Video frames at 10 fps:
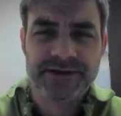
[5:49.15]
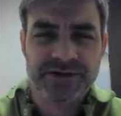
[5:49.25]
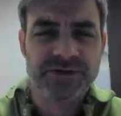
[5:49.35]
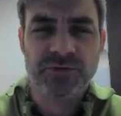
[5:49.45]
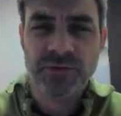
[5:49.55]

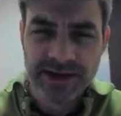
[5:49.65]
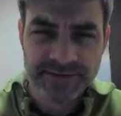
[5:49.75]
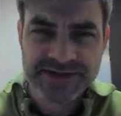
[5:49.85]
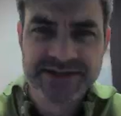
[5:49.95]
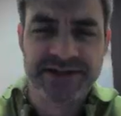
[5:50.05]
So you will
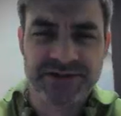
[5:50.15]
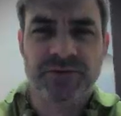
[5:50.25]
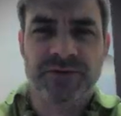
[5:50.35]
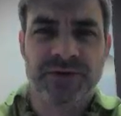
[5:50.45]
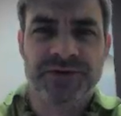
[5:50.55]
have 6
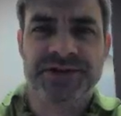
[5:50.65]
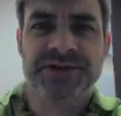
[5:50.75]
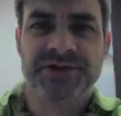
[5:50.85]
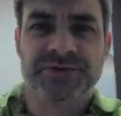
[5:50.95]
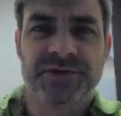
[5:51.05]
workflow
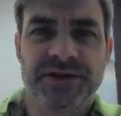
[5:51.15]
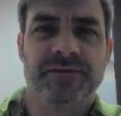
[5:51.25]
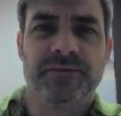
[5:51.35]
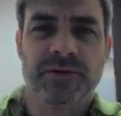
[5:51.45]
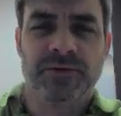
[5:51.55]
stages within
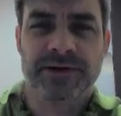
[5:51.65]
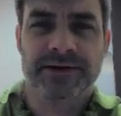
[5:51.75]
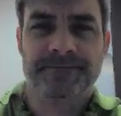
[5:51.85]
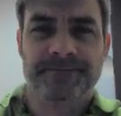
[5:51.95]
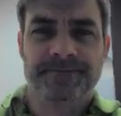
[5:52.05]
the program.